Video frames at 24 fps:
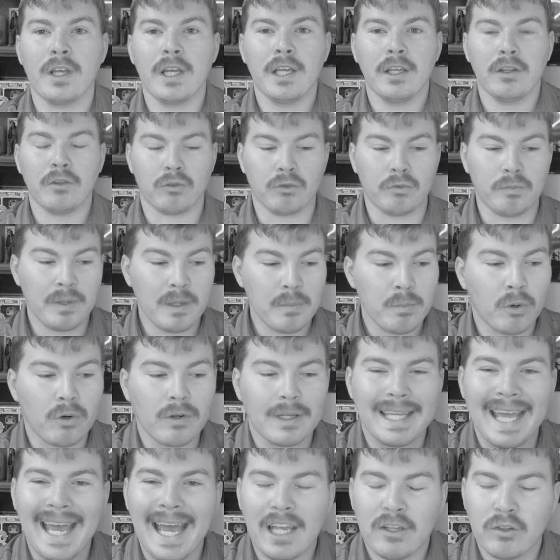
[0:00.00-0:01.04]
There's people
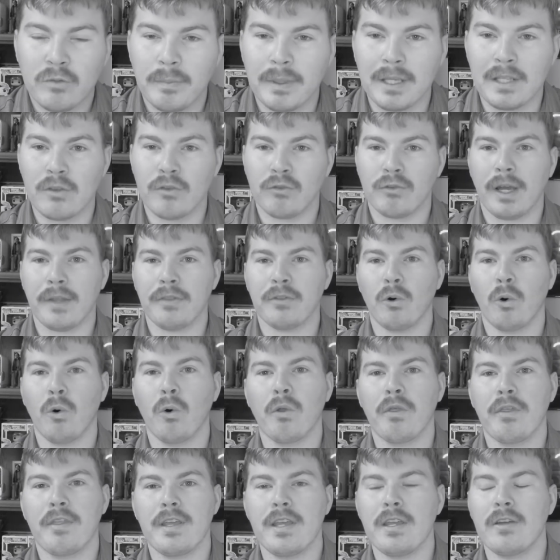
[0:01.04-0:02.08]
gasping throughout the whole
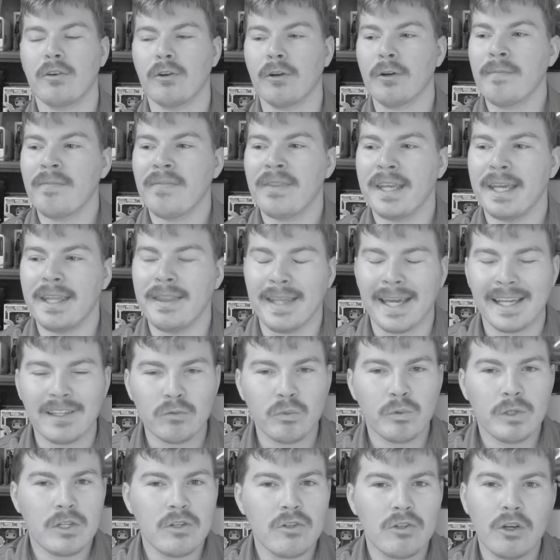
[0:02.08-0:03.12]
theater. And that's
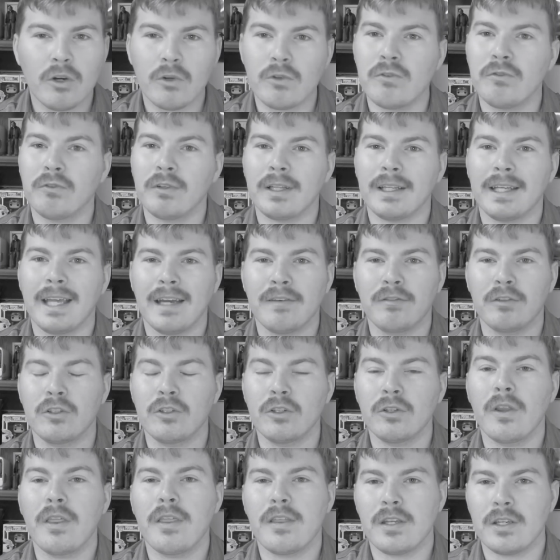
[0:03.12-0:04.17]
when you know you really have a
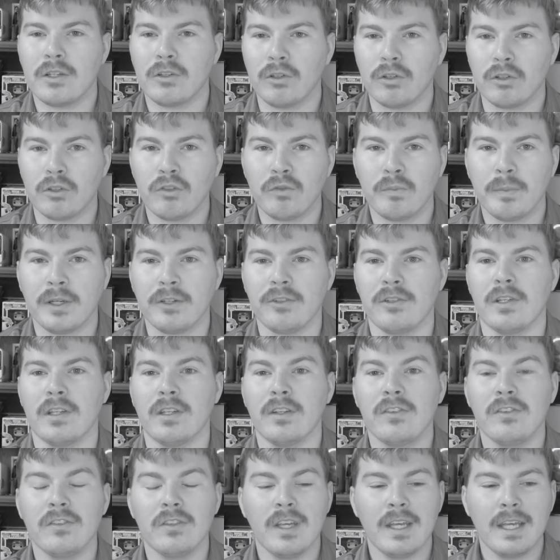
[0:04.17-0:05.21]
good theater
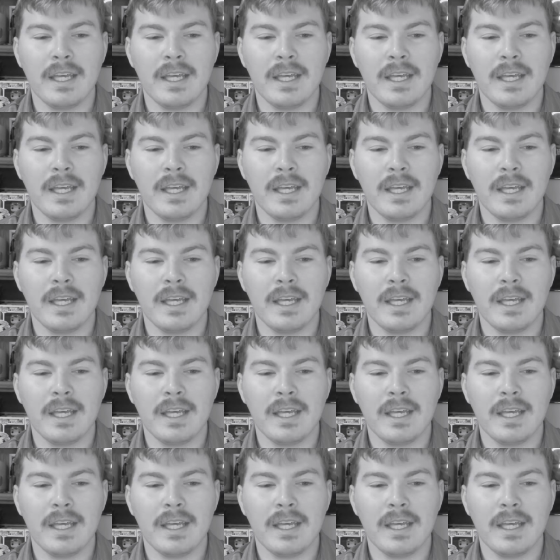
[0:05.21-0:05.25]
experience.